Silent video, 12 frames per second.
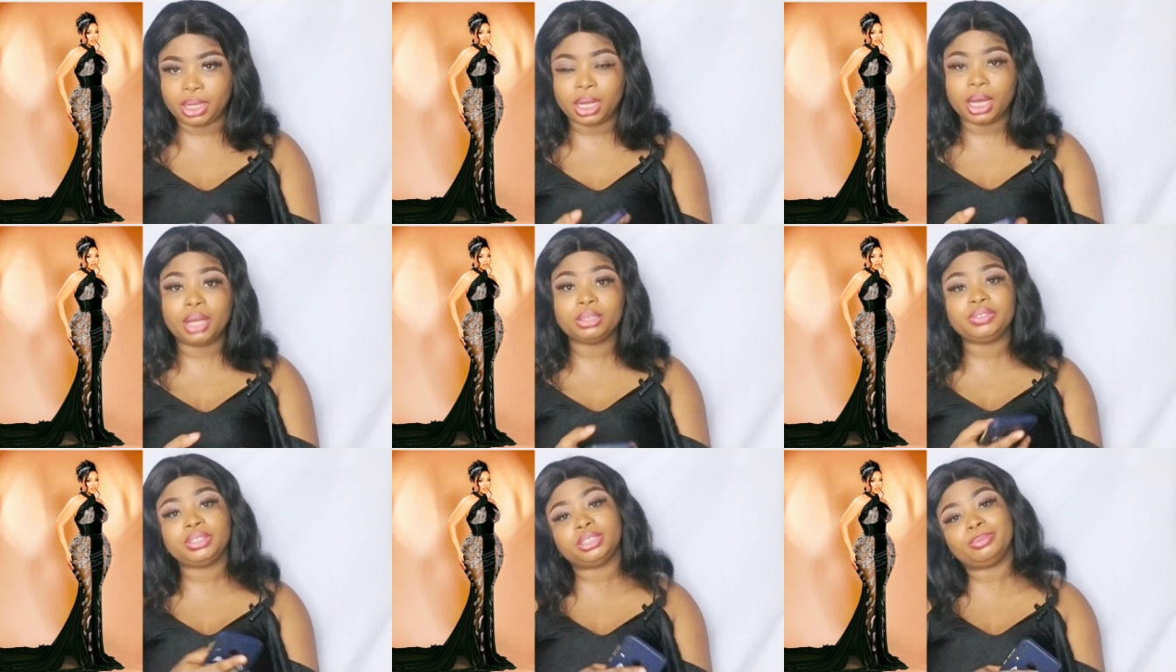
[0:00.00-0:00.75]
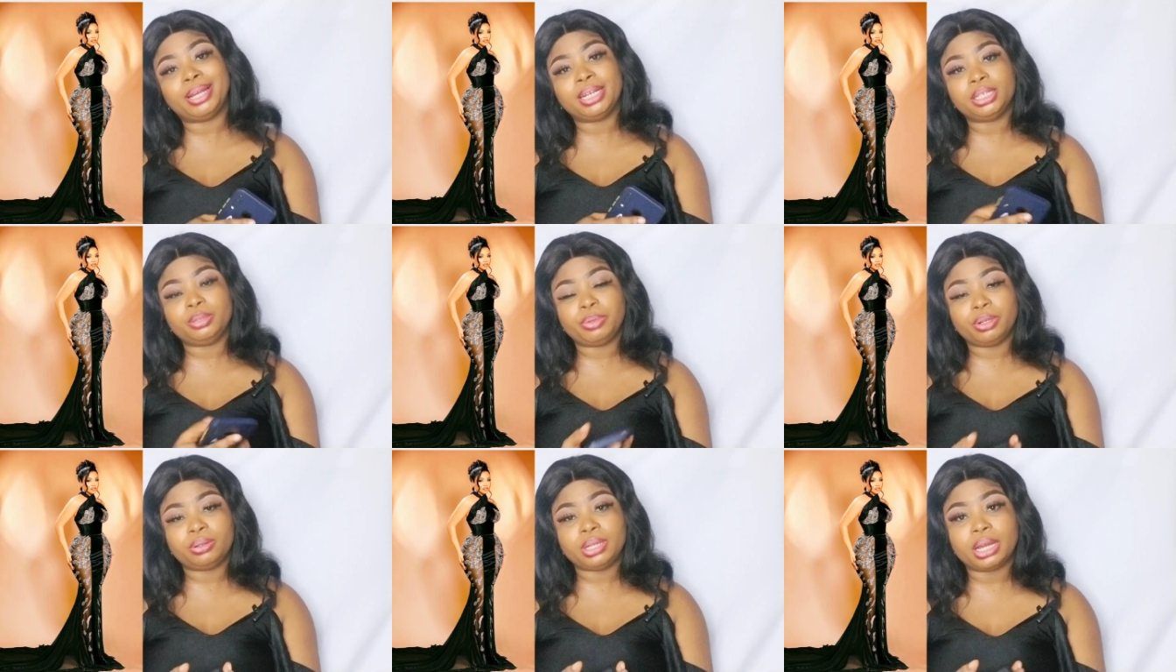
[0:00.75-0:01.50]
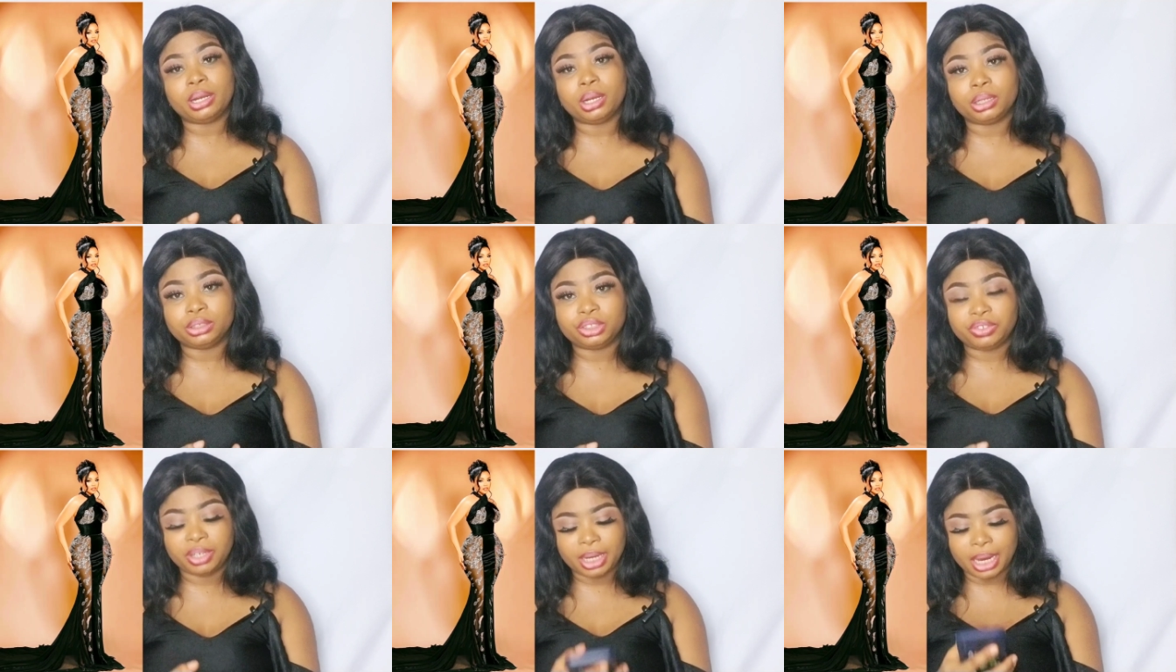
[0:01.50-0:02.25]
Her outfit is by Lady Billionaire
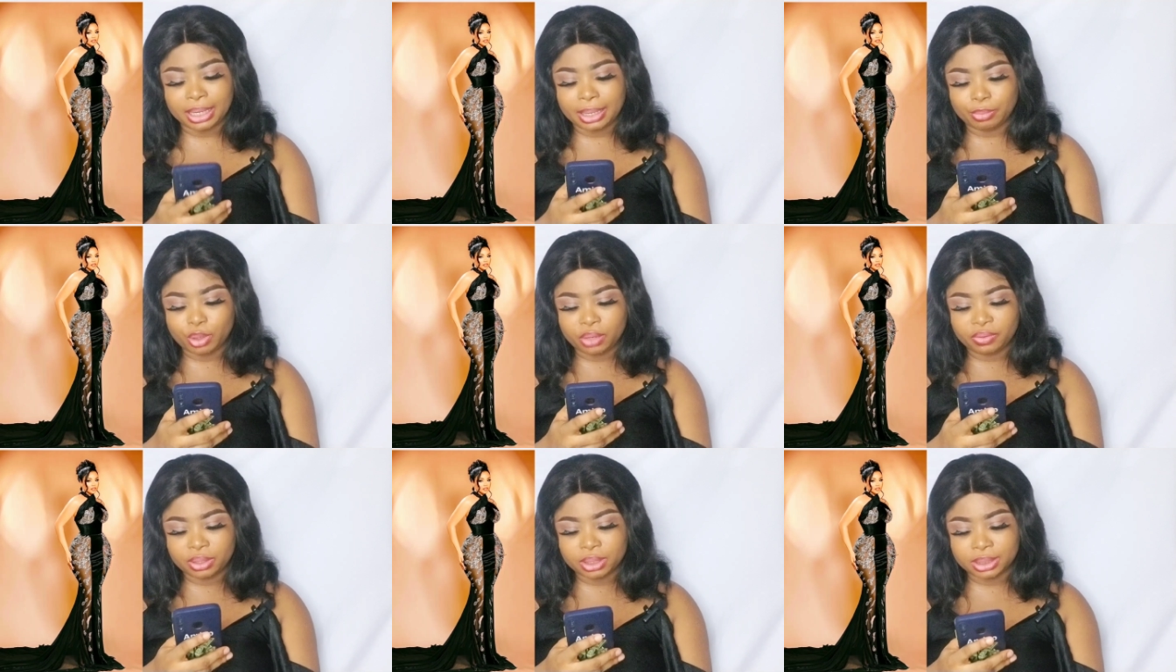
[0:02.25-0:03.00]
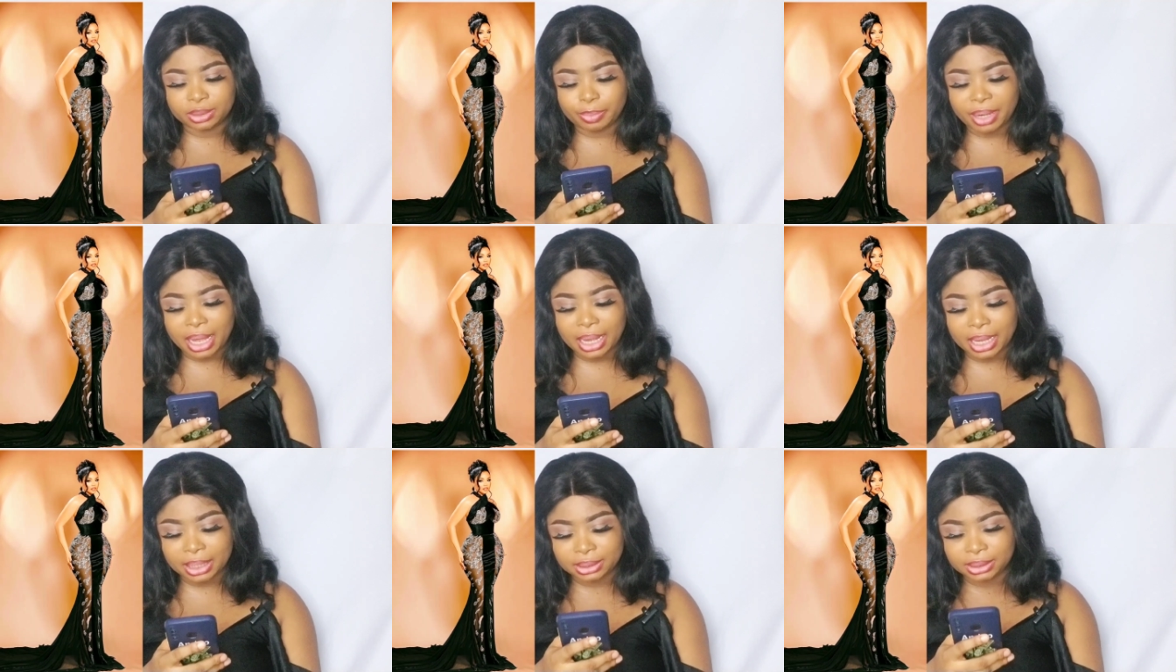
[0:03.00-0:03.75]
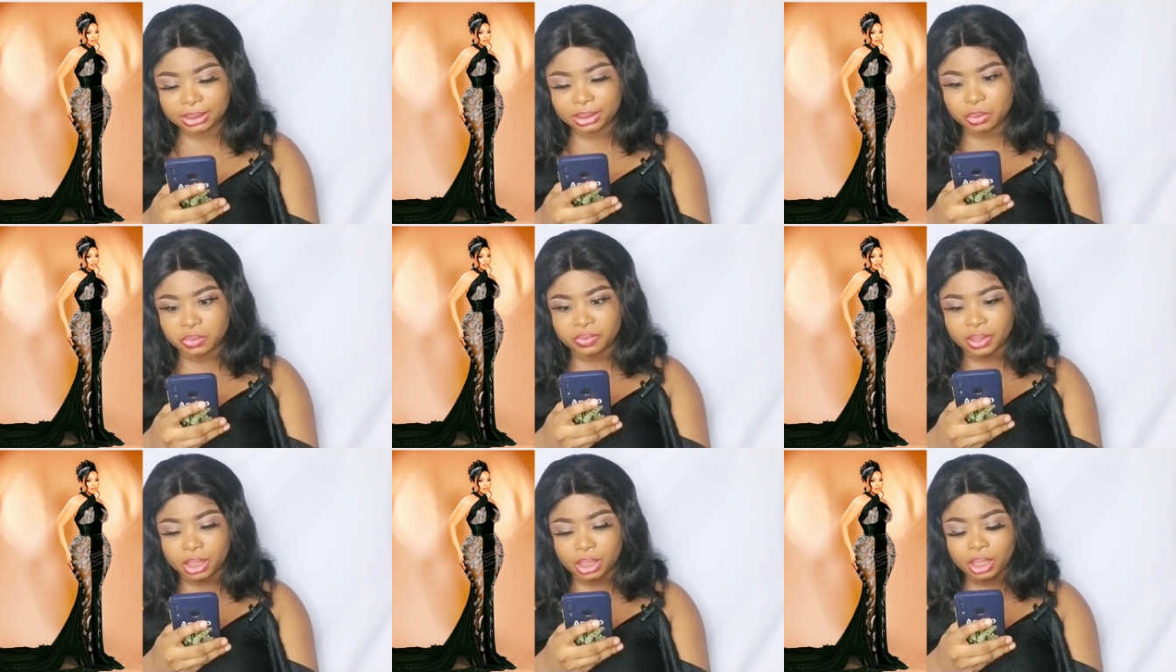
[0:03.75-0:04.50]
Luxury and I'm loving this black and
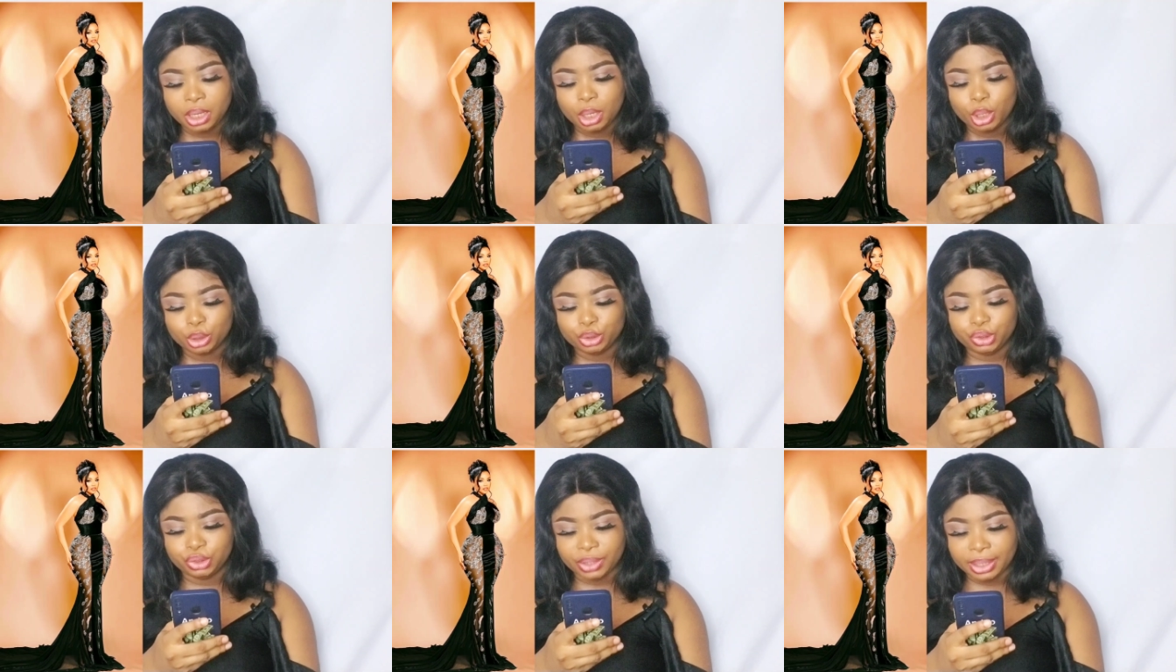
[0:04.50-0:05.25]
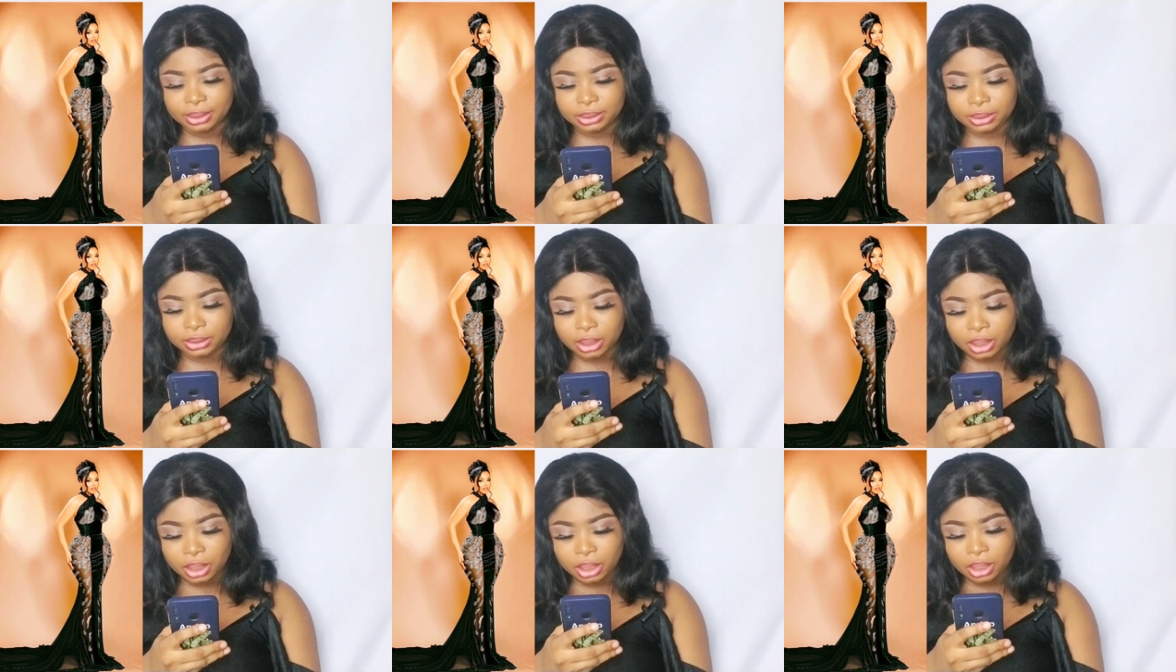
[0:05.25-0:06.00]
silver dress.